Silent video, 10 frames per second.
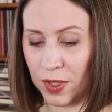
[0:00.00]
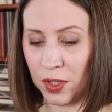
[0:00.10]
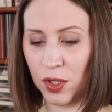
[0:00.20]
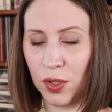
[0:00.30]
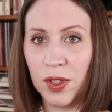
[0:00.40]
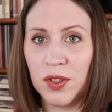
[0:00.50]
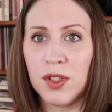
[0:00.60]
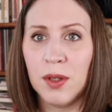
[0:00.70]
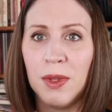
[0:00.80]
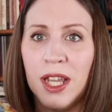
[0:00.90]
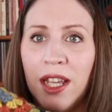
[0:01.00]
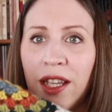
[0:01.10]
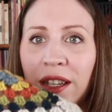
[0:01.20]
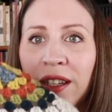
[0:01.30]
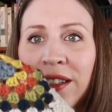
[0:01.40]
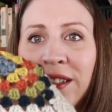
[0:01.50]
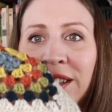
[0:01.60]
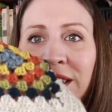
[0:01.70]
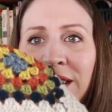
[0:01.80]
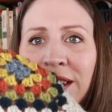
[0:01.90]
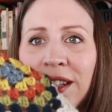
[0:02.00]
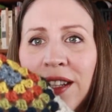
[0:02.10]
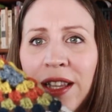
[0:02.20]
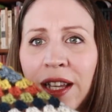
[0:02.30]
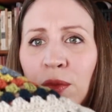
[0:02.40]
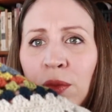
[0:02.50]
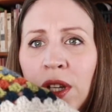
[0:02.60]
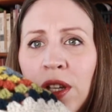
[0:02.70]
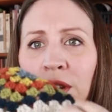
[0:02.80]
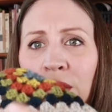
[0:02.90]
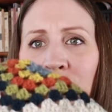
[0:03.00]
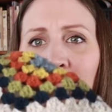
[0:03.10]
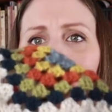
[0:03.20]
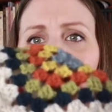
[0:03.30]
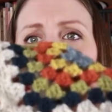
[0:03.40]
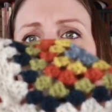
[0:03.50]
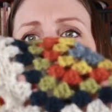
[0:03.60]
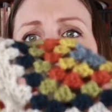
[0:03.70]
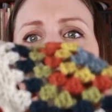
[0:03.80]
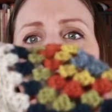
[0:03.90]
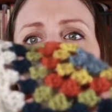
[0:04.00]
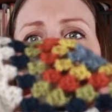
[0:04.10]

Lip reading: So there's some like what do you do to make it look